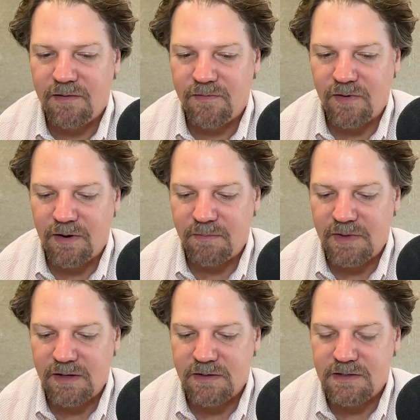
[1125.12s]
from
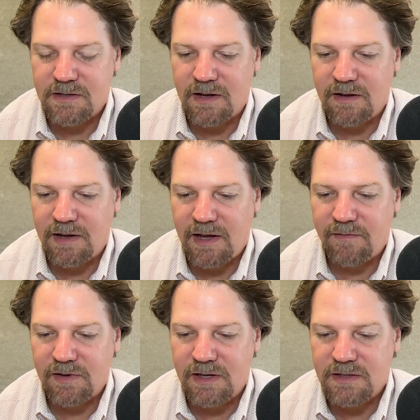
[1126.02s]
this
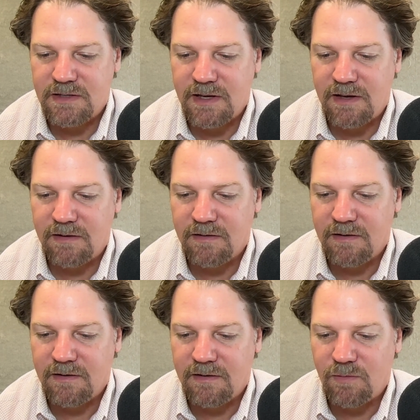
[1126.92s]
advocacy
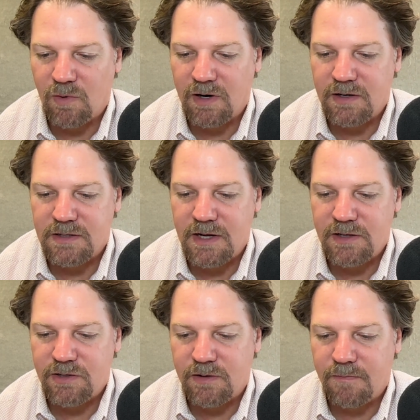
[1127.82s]

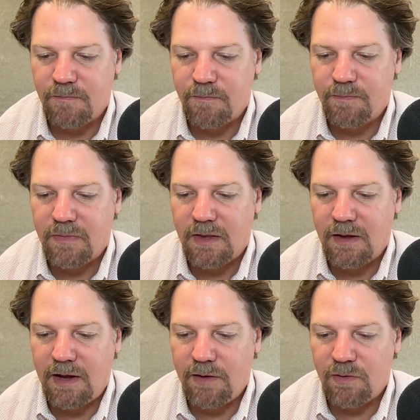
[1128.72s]
organization.
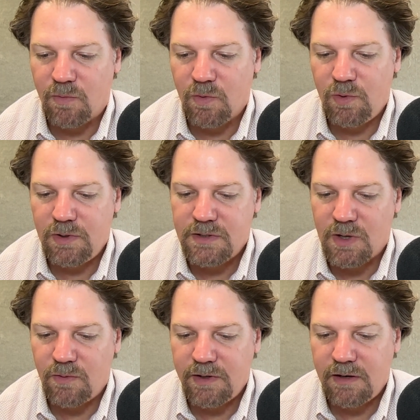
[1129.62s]
And the rule is
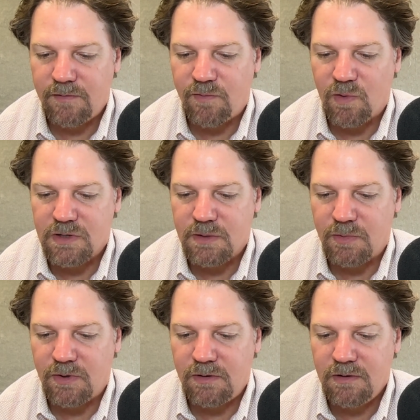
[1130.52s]
only
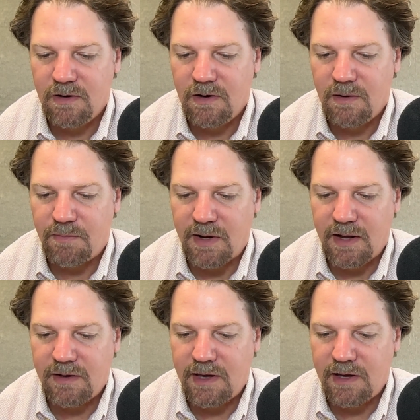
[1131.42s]
enforceable by
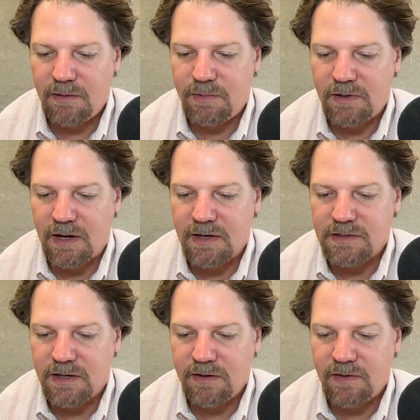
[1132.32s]

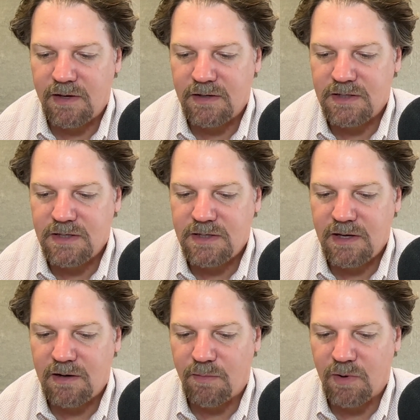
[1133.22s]
cannibalizing the
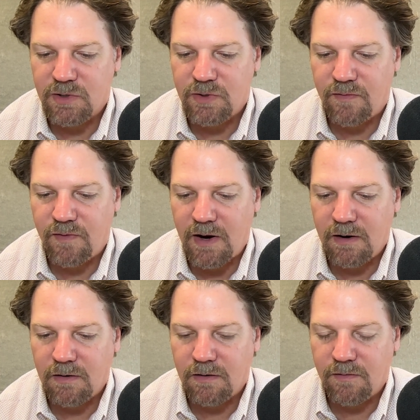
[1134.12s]
existing commercial
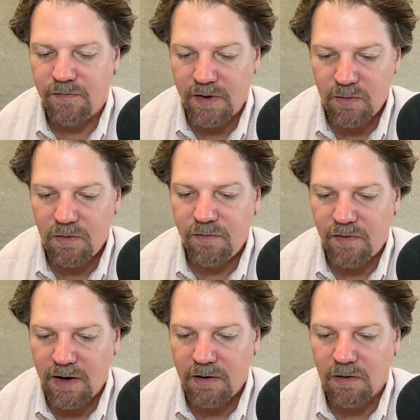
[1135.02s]
federal
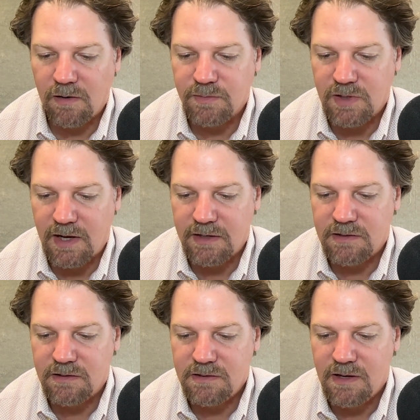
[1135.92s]
firearms
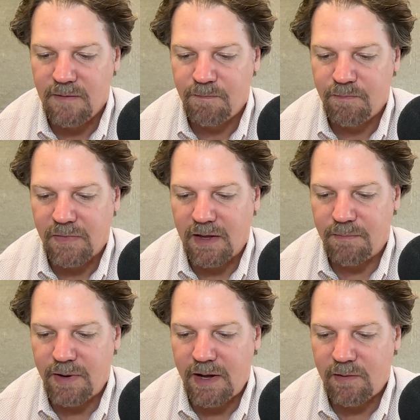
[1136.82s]
license and
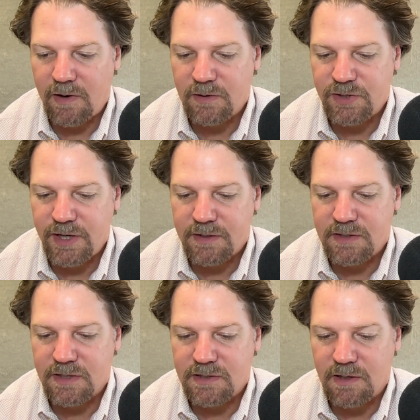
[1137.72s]
background check
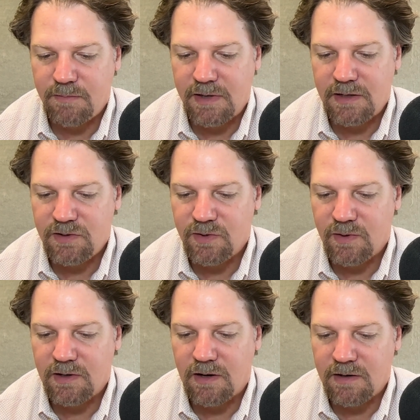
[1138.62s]
system into
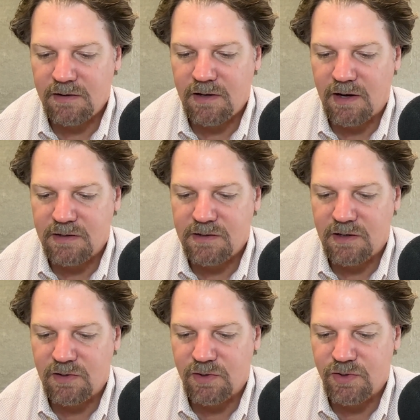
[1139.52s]
an
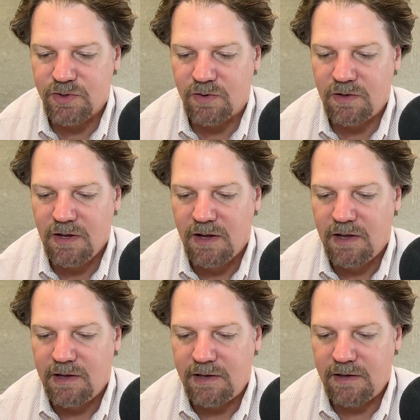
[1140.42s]
unconstitutional,
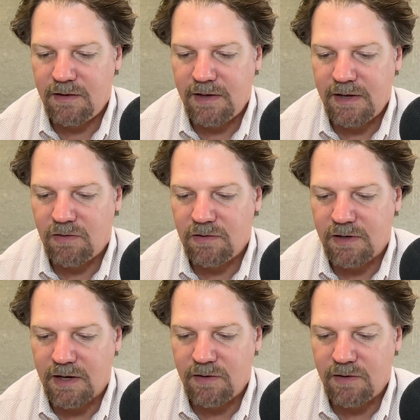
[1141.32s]
illegal gun